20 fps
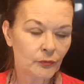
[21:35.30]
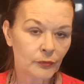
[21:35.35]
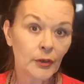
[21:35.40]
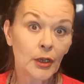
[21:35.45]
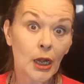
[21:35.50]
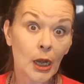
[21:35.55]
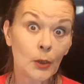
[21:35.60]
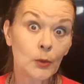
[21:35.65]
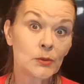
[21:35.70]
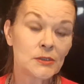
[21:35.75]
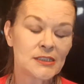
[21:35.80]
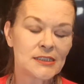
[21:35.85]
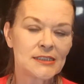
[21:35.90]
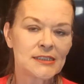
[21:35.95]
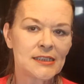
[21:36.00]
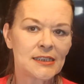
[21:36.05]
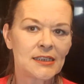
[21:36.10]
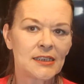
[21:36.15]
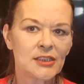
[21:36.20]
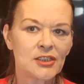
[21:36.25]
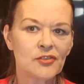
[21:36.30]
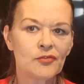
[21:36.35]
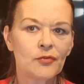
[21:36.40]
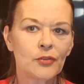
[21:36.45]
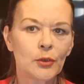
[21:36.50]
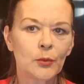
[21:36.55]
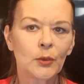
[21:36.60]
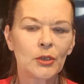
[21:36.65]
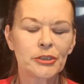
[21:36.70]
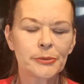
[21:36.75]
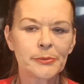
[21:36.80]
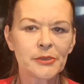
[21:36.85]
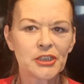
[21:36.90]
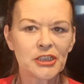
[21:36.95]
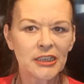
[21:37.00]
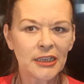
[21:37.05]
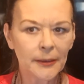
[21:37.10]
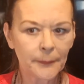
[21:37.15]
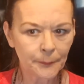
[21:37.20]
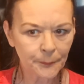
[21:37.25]
clothes detergent for the washing
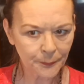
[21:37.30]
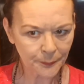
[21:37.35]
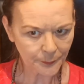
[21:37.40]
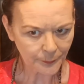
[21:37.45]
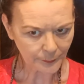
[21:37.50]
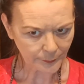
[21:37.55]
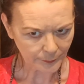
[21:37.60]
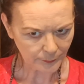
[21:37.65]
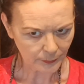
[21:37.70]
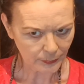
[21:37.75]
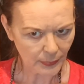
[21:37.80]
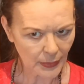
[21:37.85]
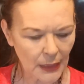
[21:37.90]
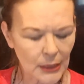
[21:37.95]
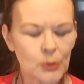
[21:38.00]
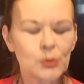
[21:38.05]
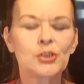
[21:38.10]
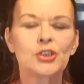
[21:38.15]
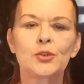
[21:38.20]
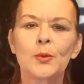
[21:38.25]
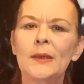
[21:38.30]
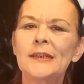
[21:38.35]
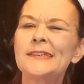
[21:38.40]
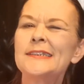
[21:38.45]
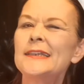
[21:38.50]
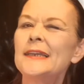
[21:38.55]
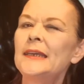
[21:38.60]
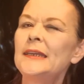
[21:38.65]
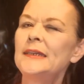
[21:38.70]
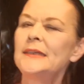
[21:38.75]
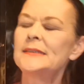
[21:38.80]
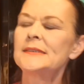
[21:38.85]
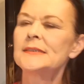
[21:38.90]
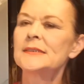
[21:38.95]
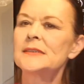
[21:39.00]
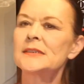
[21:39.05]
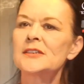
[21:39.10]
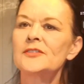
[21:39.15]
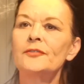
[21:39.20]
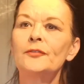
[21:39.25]
machine. It was 20
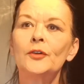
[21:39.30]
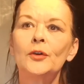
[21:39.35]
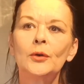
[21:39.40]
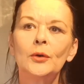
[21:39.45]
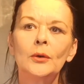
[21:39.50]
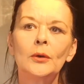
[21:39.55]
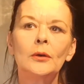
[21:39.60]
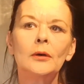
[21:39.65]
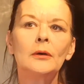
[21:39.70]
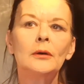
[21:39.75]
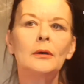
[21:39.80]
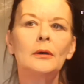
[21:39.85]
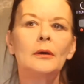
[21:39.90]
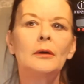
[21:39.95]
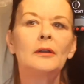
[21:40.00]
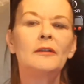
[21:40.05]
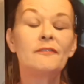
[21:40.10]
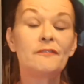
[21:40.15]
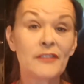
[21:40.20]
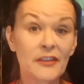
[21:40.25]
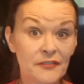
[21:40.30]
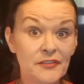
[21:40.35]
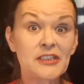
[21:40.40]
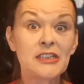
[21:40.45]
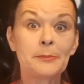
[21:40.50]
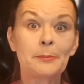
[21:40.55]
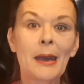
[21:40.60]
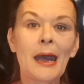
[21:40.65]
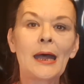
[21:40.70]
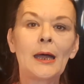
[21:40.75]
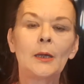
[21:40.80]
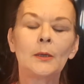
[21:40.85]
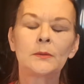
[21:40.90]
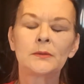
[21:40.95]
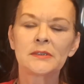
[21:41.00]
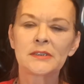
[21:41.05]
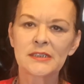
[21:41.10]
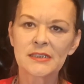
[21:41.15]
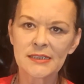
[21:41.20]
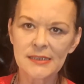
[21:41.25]
litres for
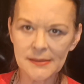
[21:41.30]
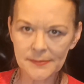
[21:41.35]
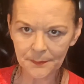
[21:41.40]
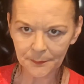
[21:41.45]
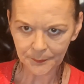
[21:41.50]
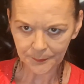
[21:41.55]
£50.